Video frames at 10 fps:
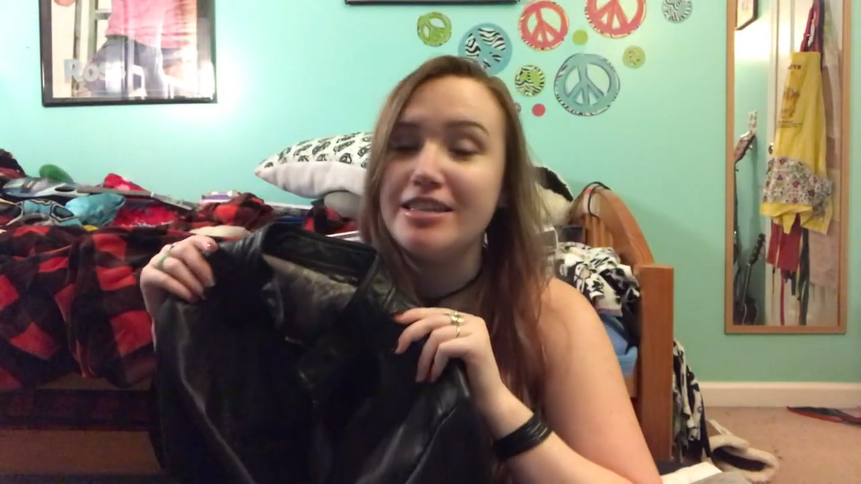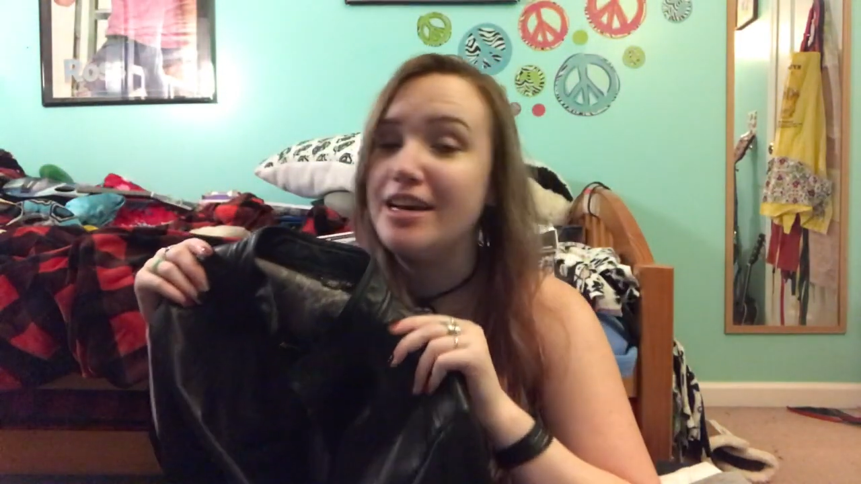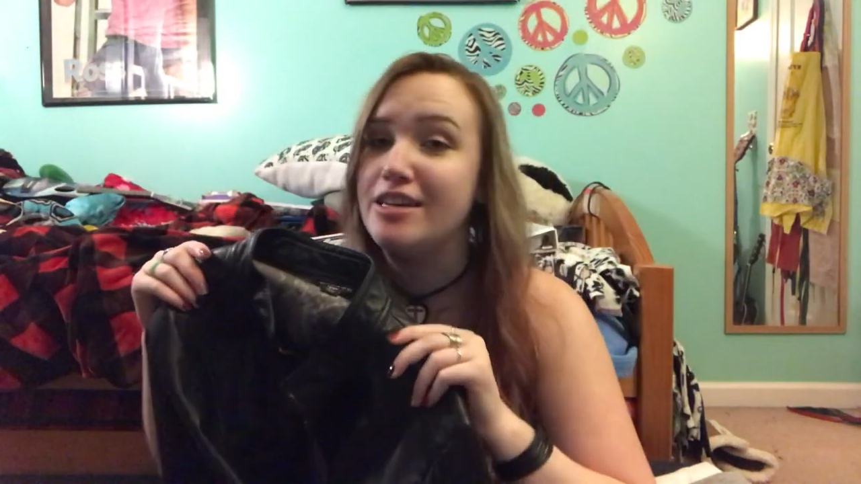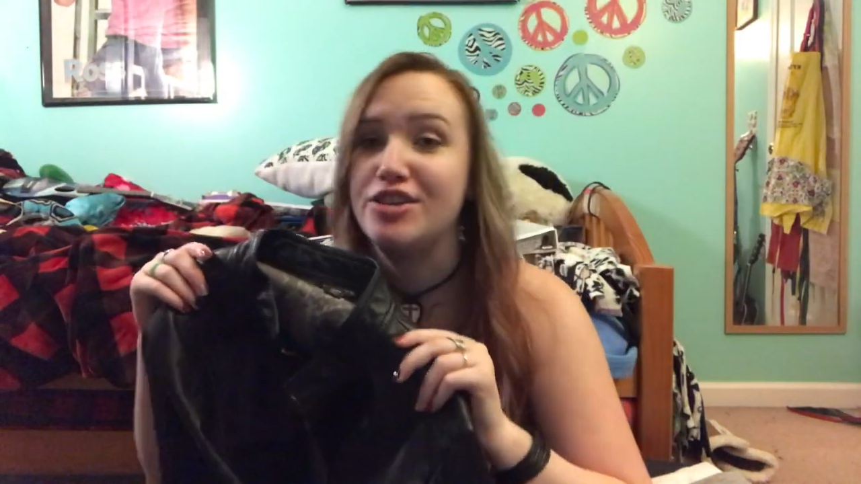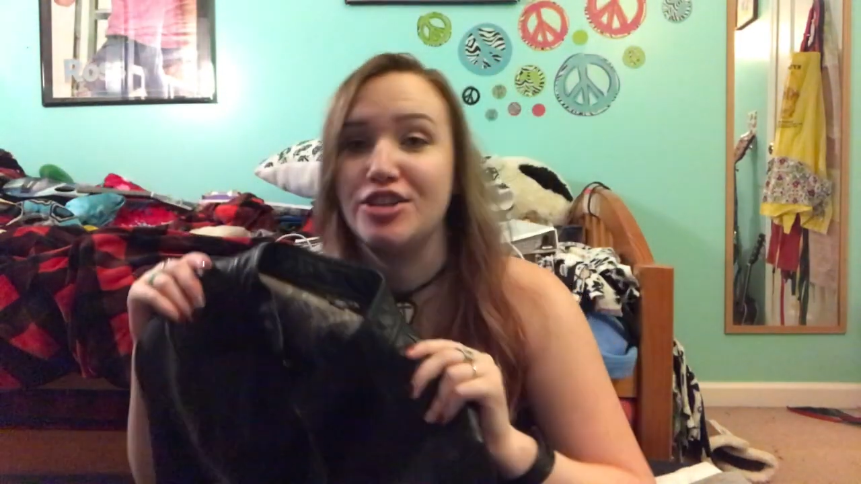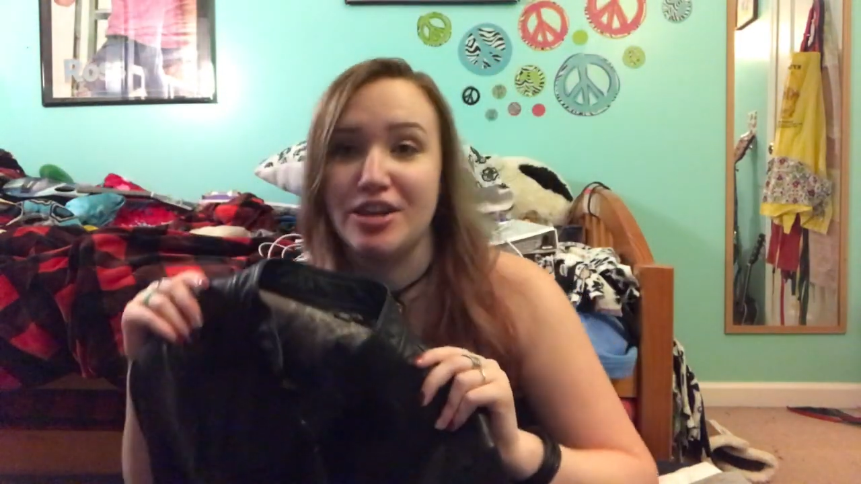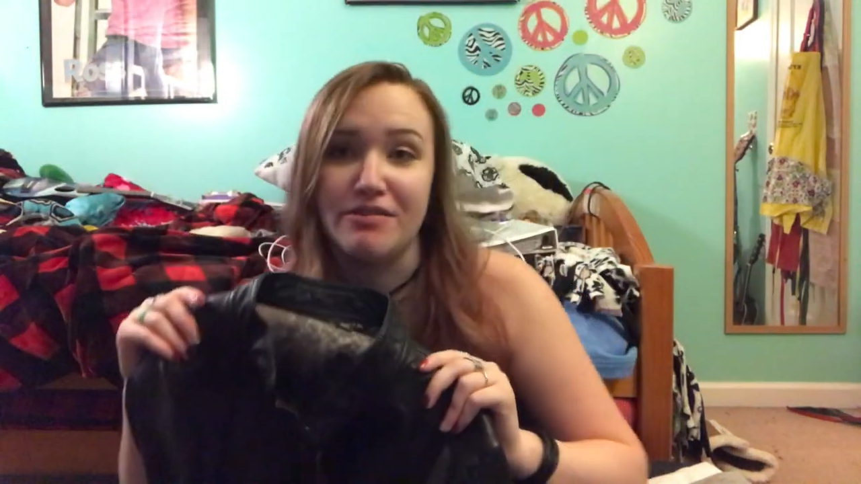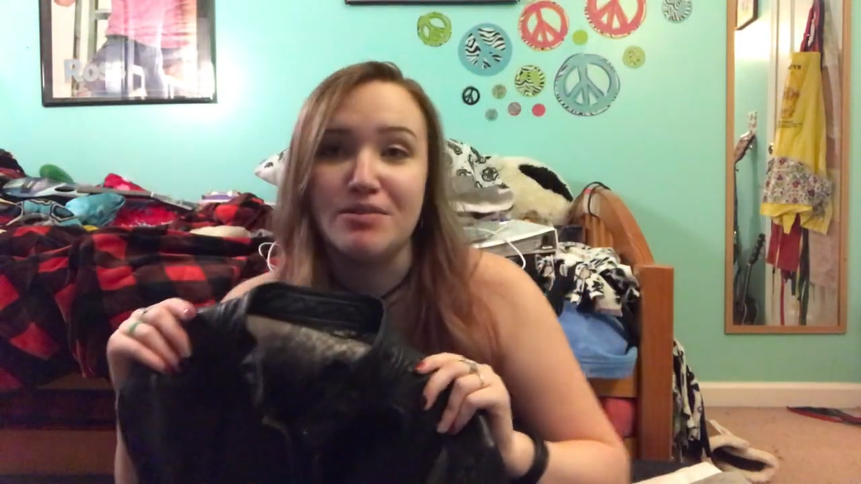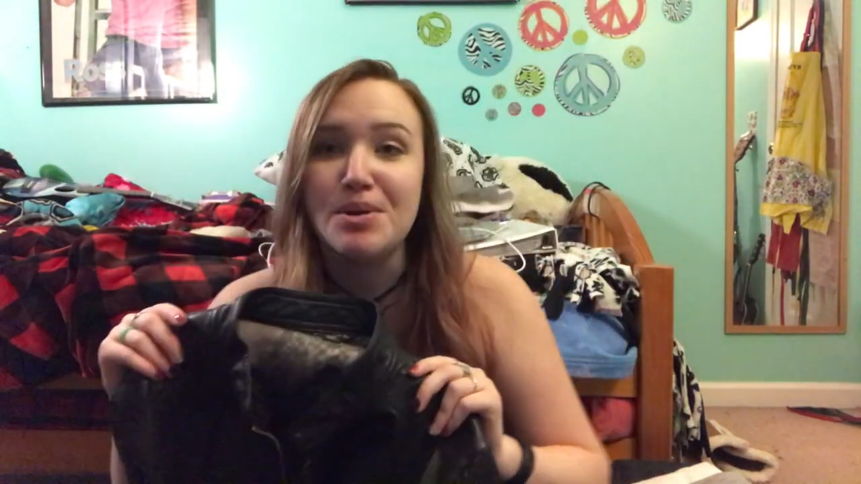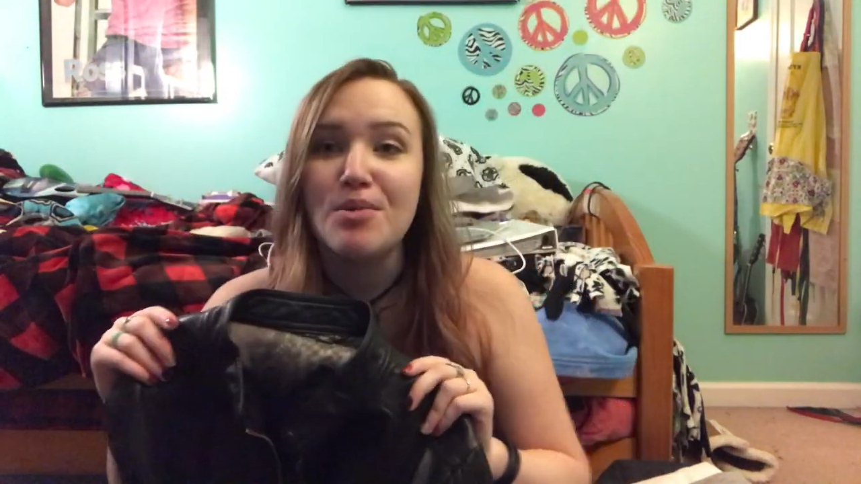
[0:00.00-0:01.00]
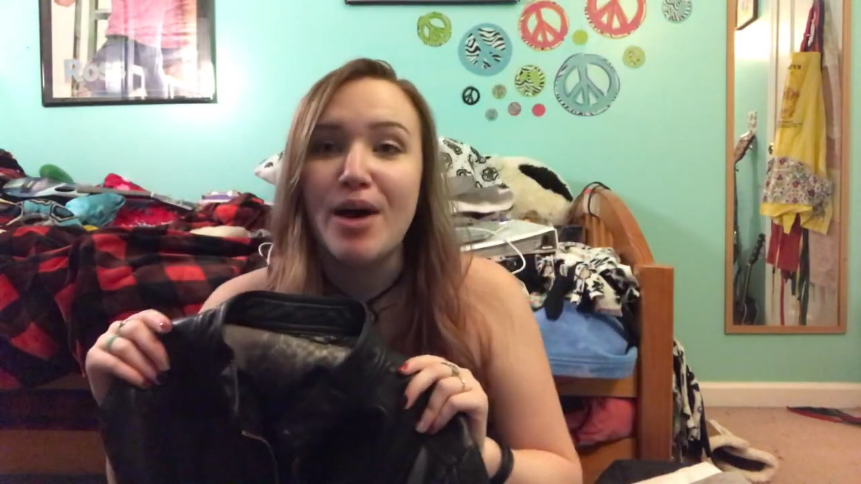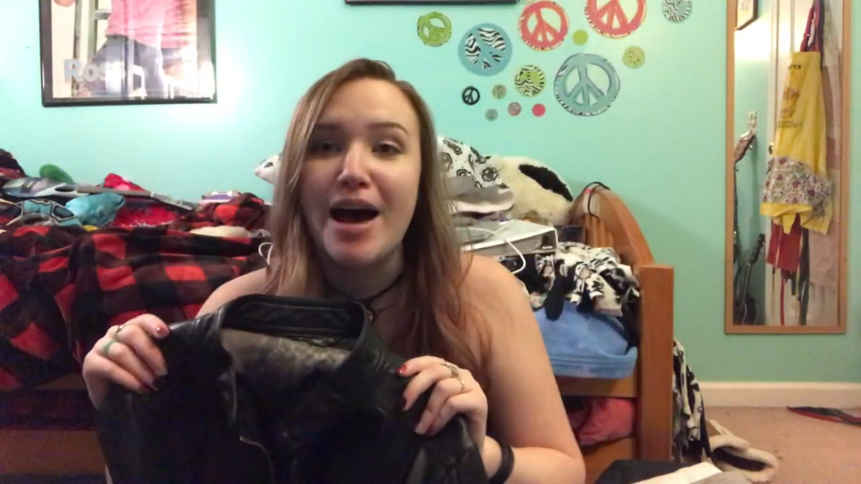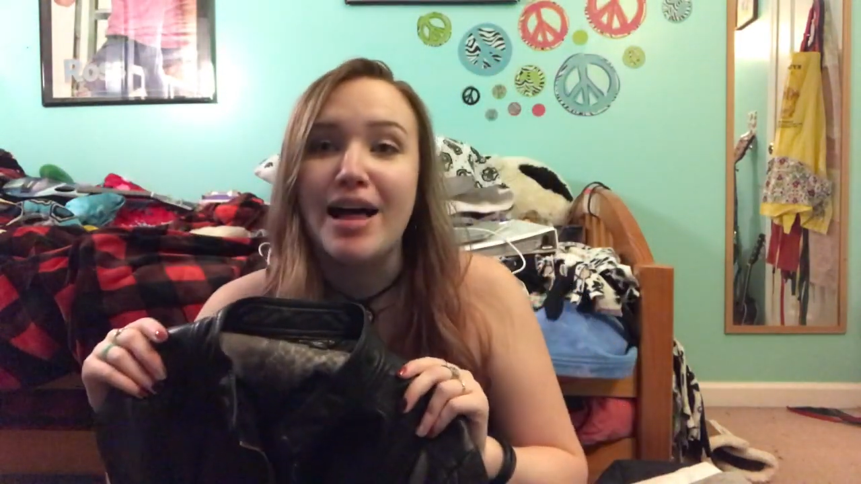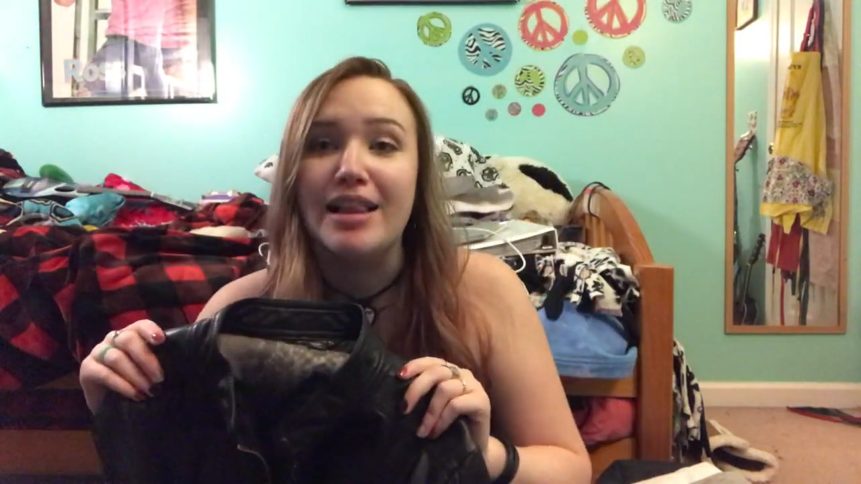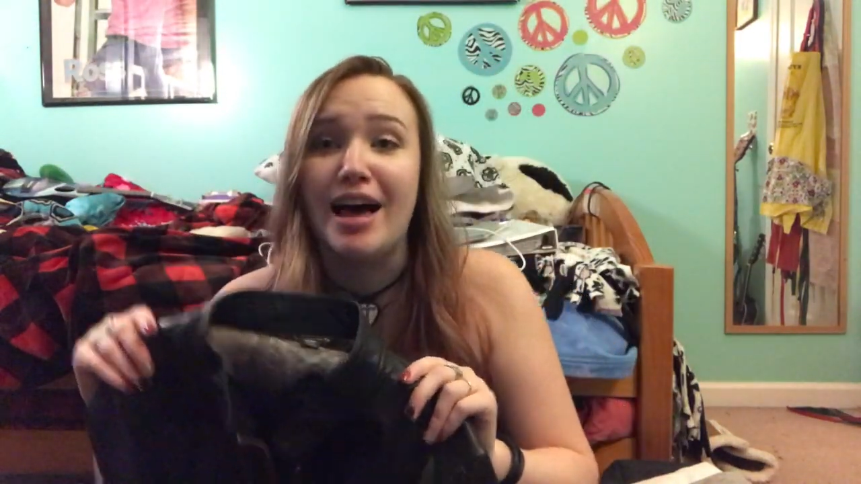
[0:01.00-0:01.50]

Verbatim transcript: It has served me well.